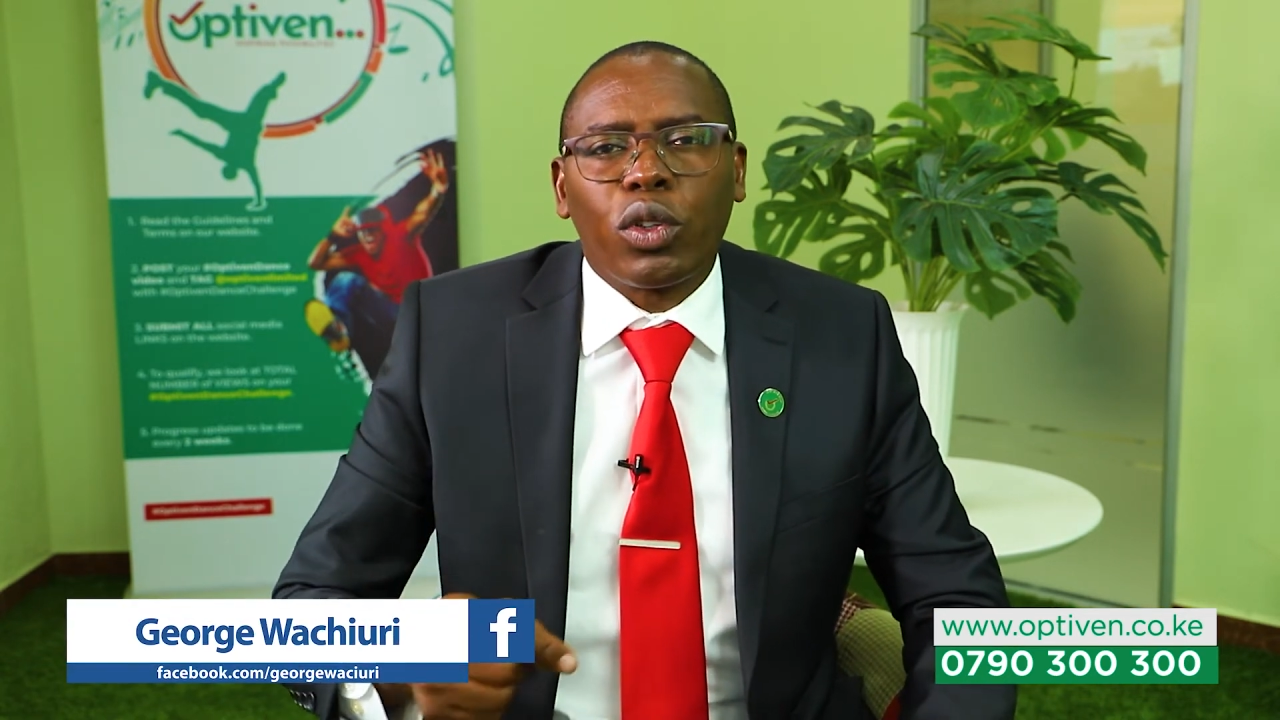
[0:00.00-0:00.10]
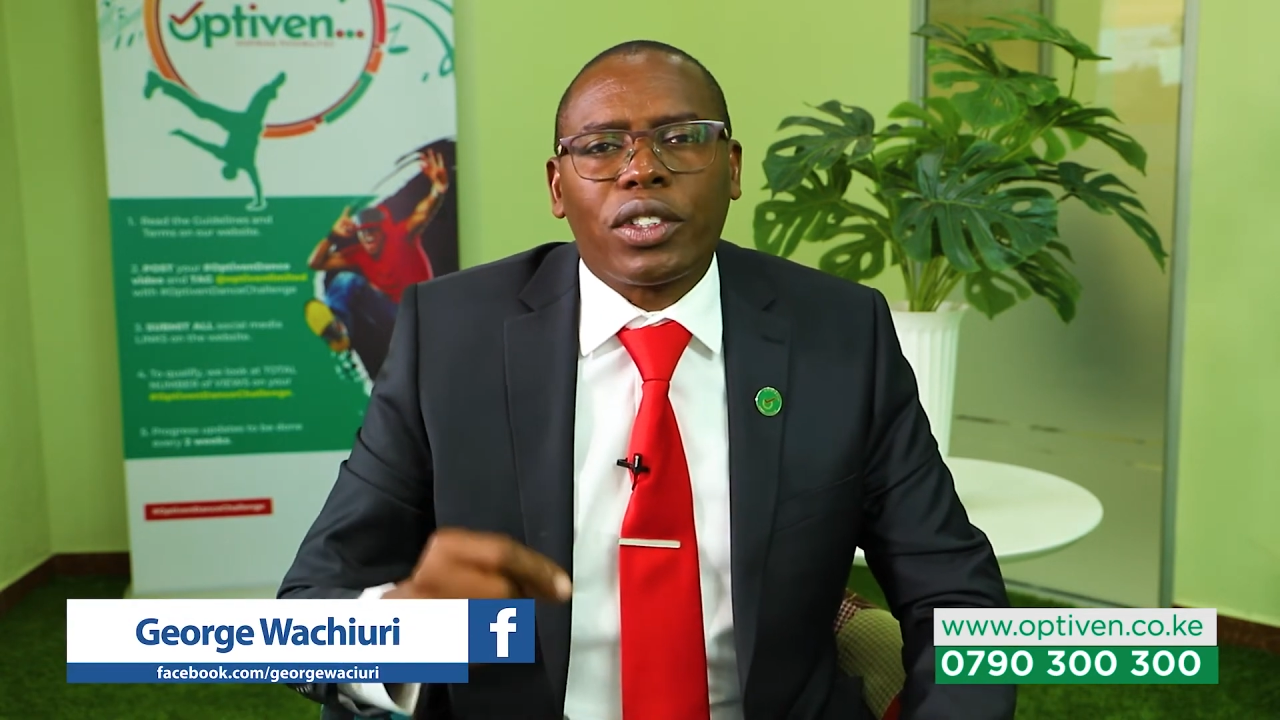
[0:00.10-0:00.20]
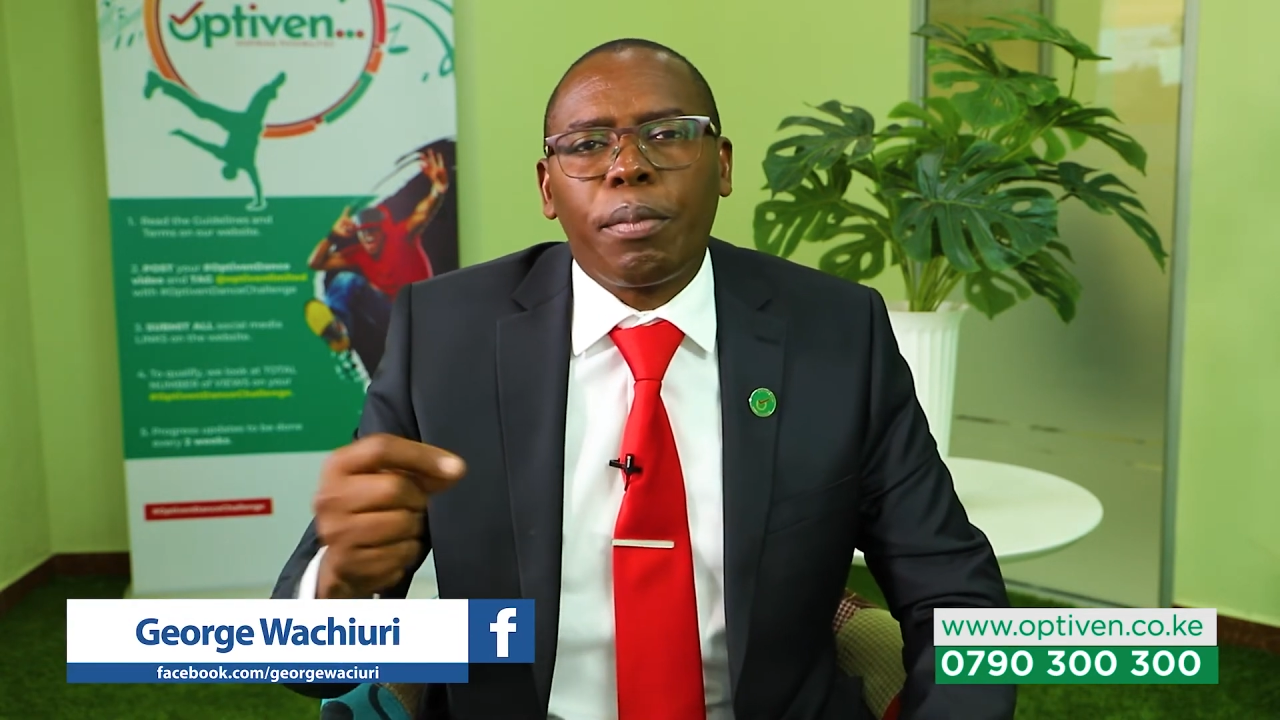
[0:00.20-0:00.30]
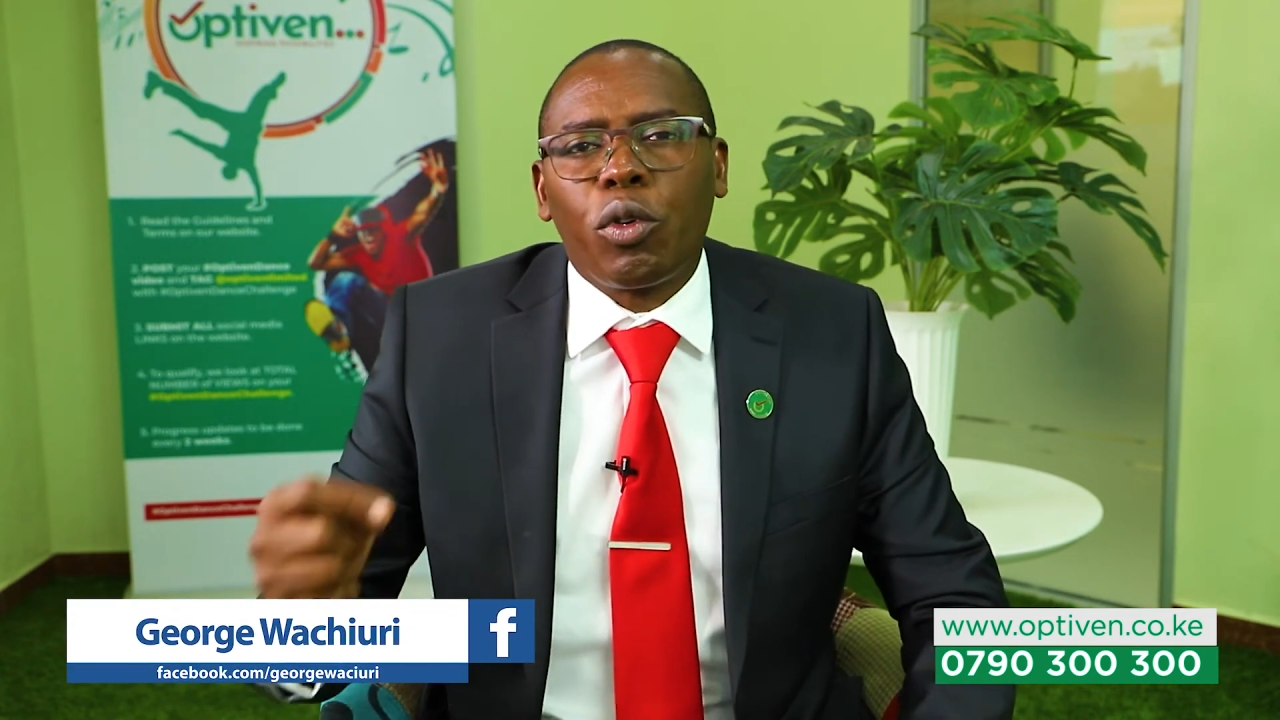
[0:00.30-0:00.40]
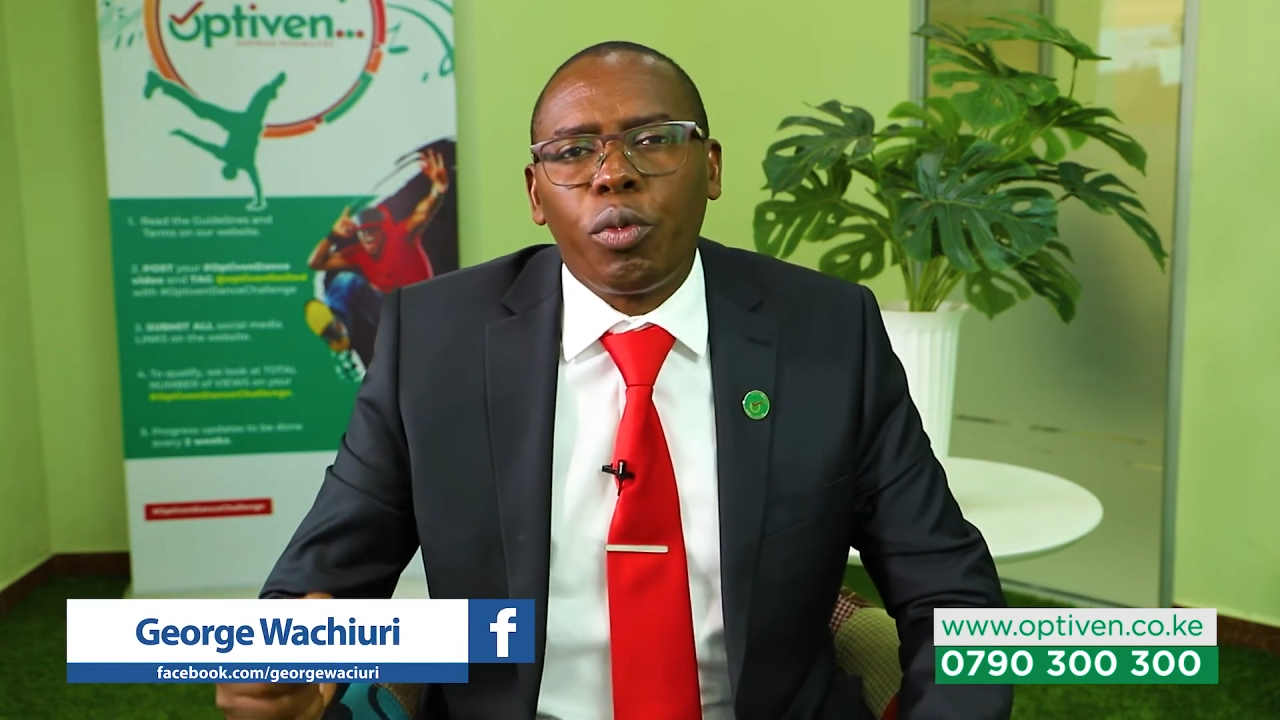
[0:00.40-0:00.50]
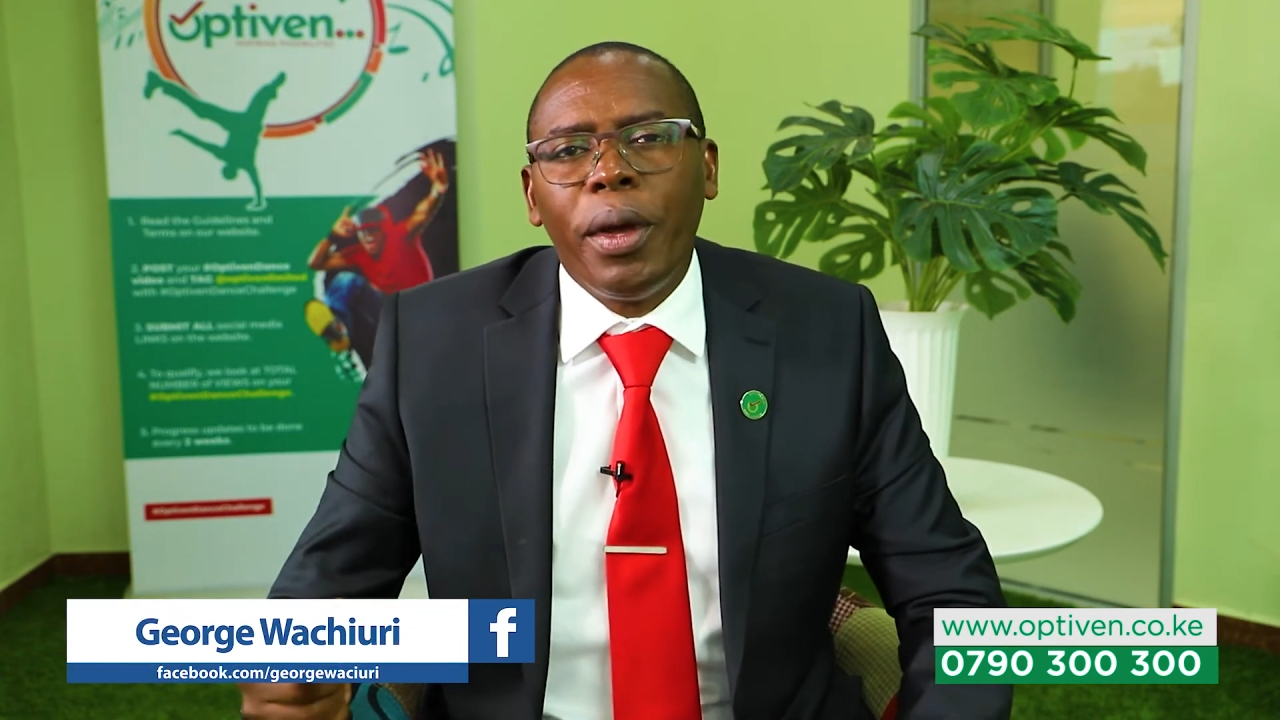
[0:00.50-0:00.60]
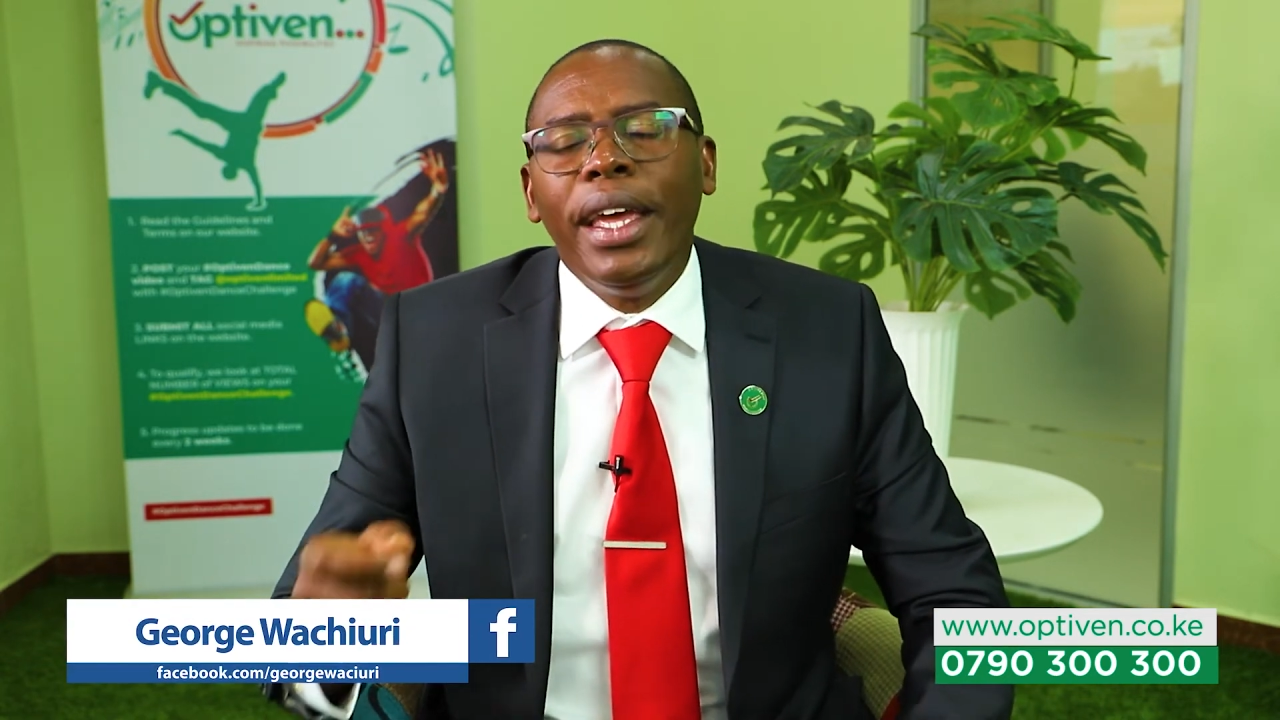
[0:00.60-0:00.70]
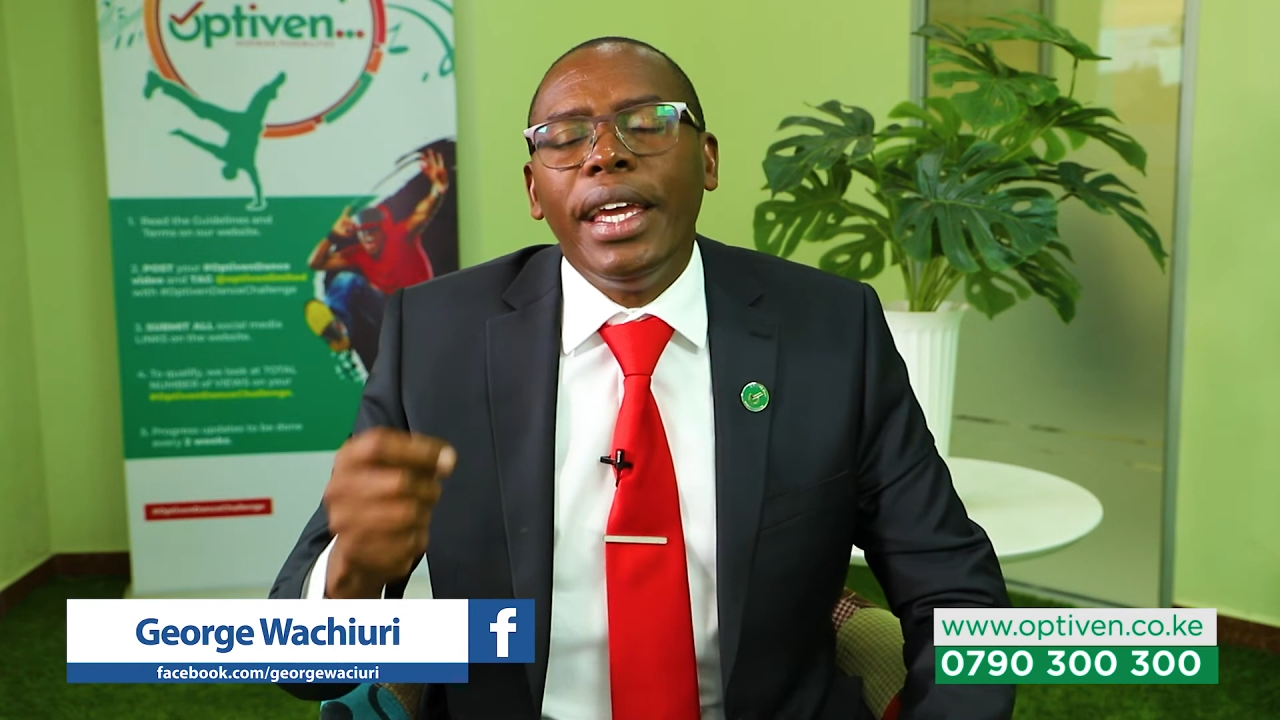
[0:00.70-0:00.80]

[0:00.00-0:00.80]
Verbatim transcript: WhatsApp group?